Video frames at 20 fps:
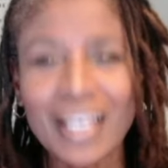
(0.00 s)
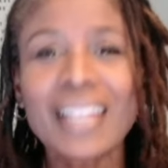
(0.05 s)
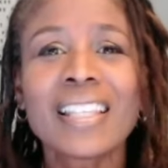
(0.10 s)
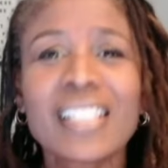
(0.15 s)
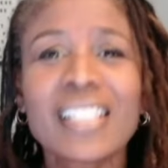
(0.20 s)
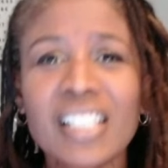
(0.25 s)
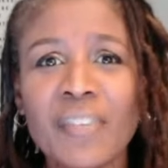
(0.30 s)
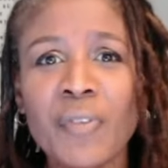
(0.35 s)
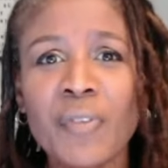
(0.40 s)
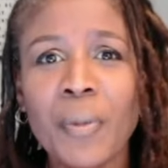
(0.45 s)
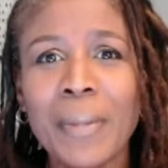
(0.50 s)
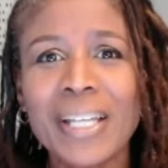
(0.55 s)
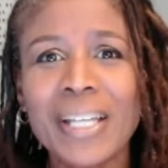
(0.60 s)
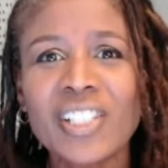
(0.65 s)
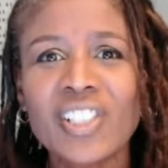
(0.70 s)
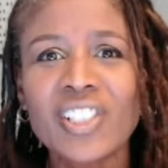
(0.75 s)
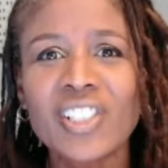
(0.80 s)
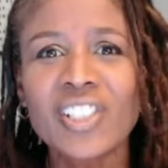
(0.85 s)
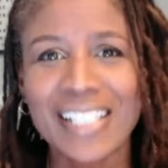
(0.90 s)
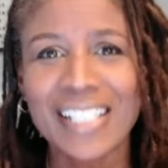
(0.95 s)
This
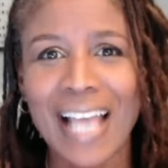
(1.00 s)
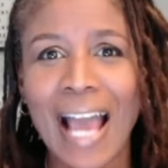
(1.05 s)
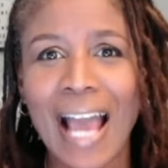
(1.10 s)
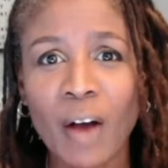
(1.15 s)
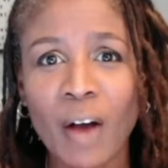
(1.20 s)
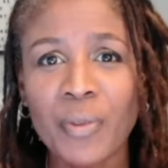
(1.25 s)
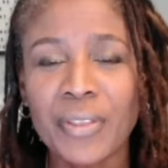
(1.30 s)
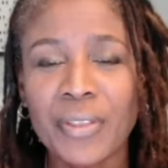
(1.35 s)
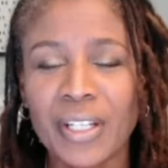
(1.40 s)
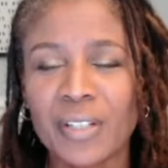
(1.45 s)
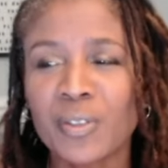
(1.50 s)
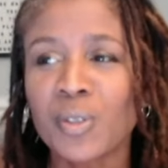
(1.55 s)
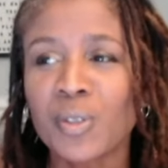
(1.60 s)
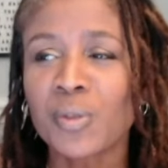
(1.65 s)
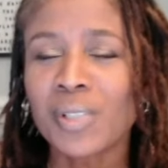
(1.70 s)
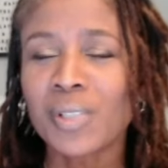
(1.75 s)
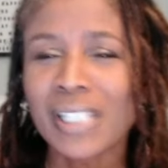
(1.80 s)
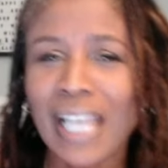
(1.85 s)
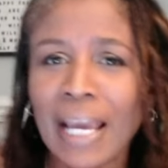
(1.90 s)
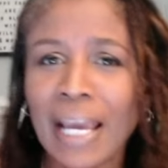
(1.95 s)
information is out there. So
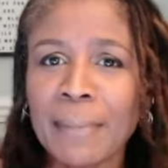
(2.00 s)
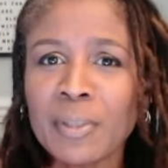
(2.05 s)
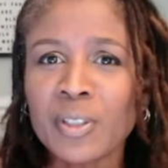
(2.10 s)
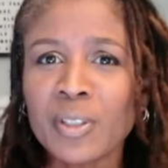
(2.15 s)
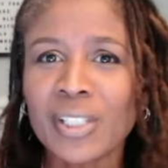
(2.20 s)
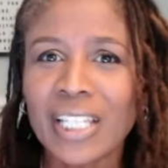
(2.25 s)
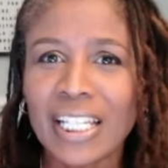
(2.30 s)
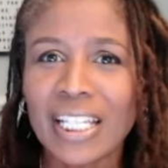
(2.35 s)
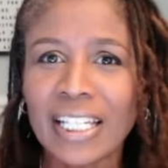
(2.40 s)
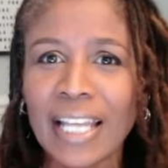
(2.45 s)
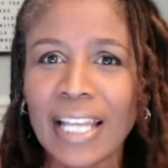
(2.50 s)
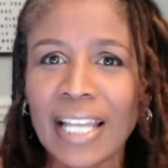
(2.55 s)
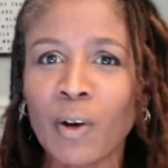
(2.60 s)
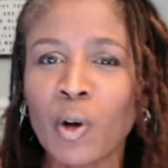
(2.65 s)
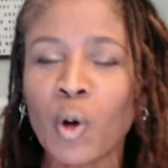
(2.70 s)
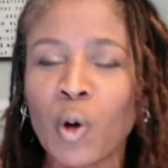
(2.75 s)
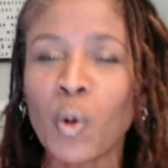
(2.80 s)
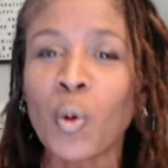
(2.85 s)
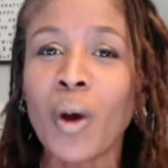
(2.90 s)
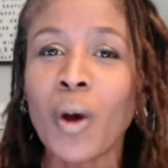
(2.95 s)
scammers can now
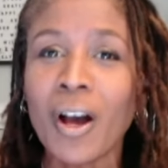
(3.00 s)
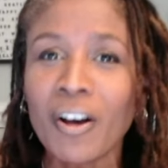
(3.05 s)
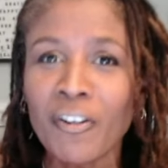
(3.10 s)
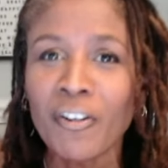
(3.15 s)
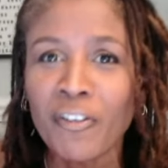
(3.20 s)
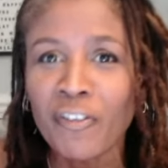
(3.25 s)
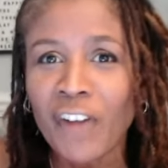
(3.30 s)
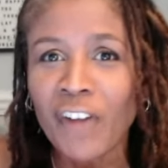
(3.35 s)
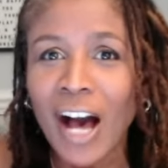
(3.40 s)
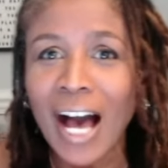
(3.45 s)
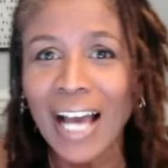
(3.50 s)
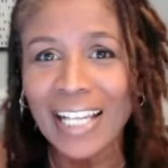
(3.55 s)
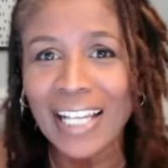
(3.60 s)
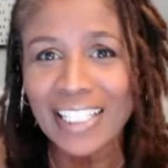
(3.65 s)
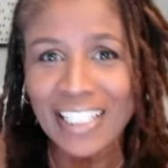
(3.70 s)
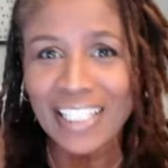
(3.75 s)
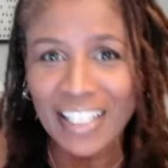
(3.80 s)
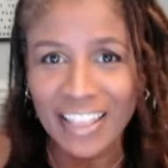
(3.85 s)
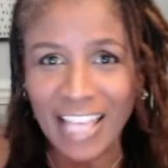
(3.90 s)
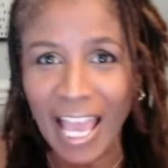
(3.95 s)
go
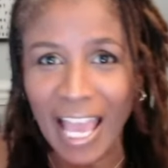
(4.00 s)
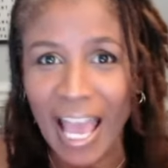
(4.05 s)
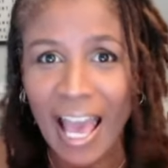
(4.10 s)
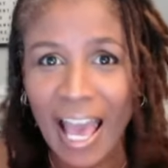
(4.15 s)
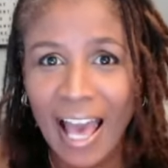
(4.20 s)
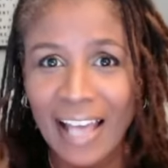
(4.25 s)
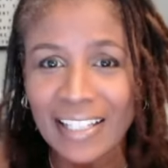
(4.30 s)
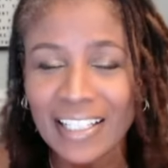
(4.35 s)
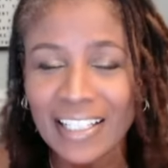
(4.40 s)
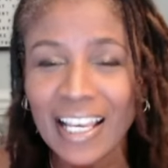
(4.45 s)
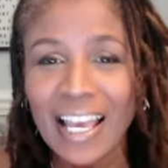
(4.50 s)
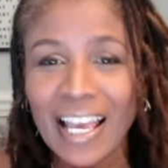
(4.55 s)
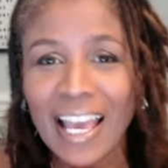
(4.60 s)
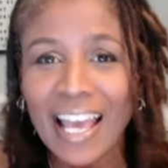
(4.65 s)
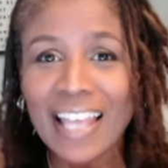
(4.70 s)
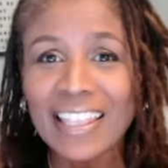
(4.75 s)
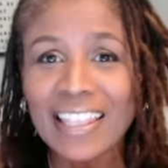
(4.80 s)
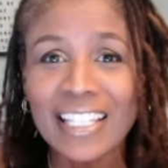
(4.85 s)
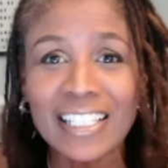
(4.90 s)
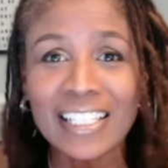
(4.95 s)
find that
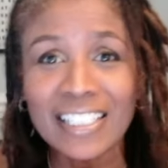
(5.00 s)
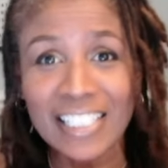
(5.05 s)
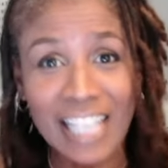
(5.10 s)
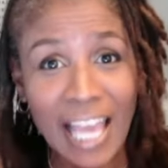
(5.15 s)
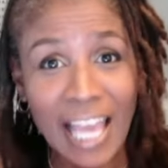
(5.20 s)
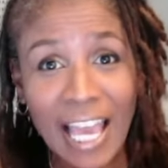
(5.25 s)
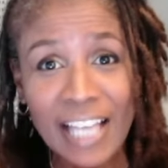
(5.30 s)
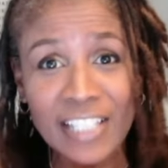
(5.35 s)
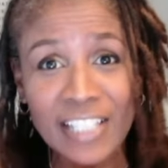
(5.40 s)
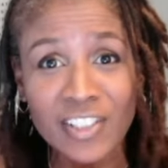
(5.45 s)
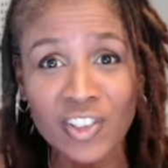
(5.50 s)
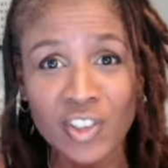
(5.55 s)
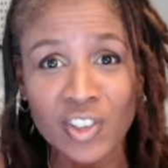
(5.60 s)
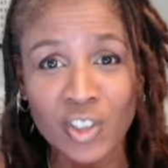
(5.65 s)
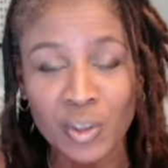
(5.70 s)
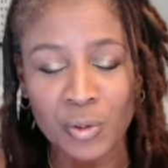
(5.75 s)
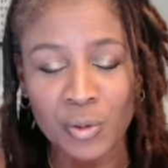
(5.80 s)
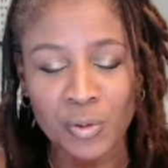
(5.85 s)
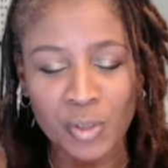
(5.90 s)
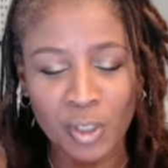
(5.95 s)
and then text
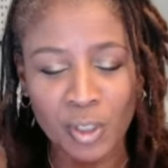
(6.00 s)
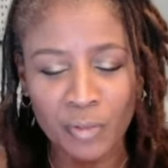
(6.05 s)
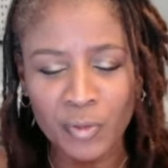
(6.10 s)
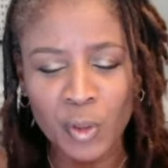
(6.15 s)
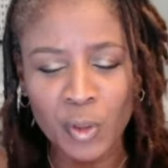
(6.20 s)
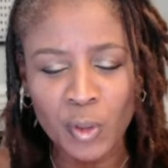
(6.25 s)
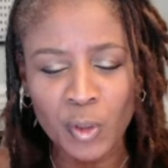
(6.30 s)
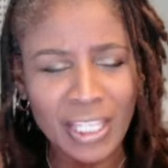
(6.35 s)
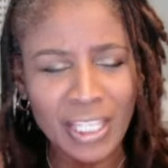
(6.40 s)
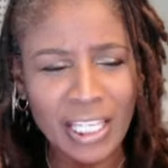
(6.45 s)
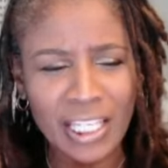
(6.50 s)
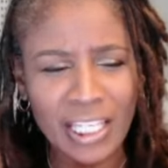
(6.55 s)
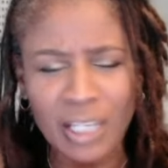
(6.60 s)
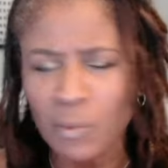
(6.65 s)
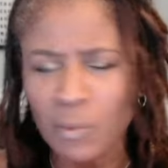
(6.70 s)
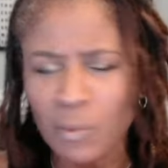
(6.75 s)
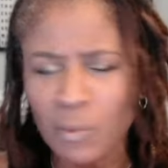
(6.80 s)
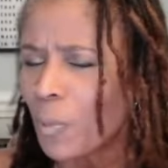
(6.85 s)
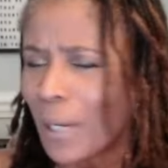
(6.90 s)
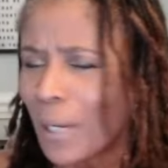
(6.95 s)
you. So if thinking,
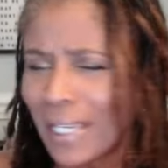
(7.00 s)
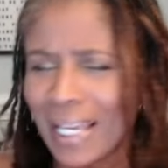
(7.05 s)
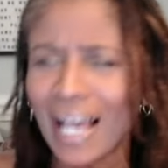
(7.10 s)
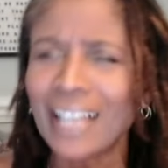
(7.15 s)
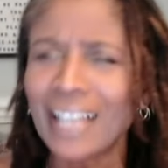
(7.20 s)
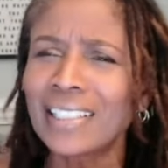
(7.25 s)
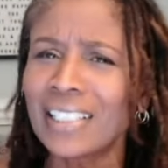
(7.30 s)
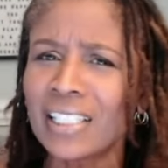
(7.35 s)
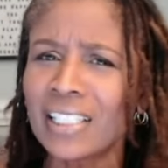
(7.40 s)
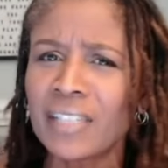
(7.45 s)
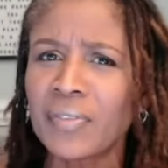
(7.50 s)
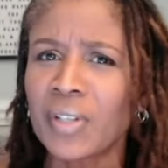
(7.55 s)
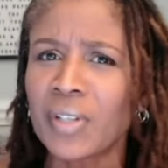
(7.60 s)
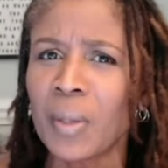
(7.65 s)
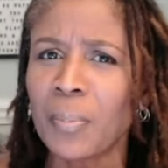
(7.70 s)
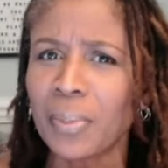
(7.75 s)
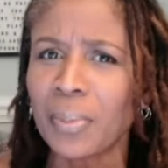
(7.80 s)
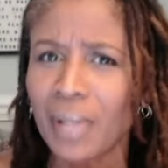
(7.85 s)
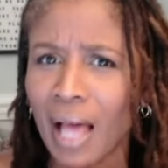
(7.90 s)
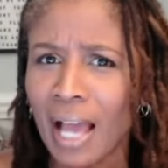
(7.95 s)
well, wait, I didn't even
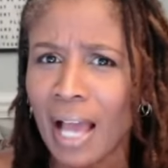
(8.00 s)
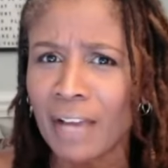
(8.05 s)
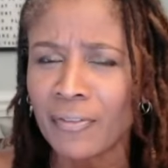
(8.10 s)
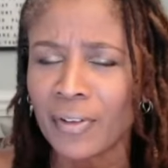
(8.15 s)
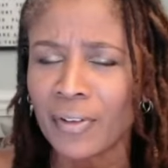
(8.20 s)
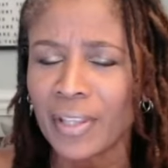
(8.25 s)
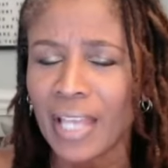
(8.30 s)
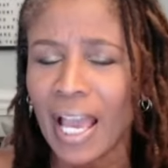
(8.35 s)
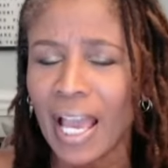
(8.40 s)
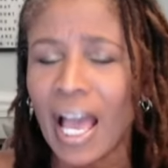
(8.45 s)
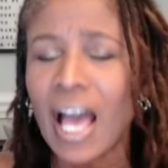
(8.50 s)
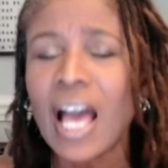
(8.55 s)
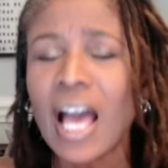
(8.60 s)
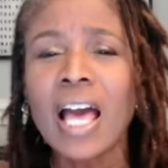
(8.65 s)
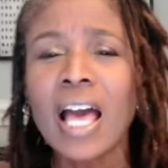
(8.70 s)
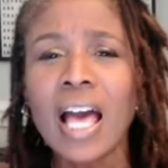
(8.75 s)
apply for that.